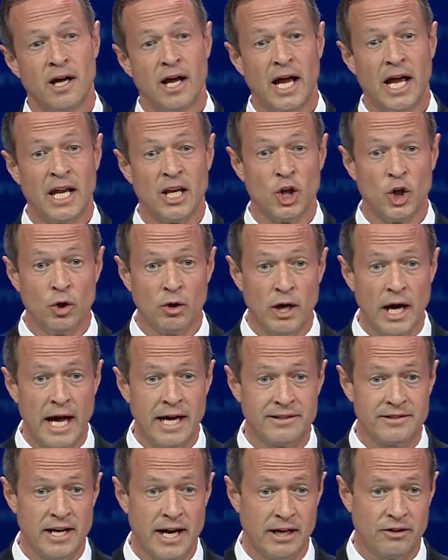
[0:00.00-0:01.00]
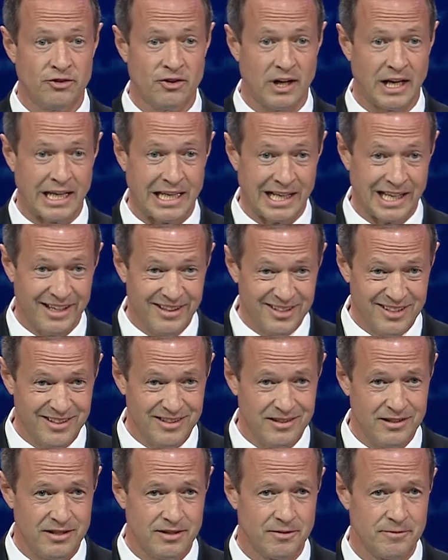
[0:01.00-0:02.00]
and you guys actually
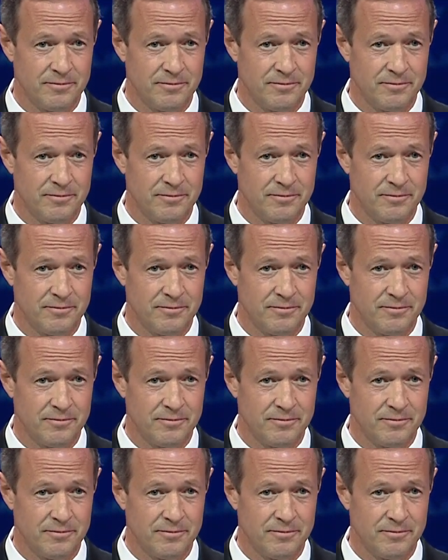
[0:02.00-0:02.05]
listened?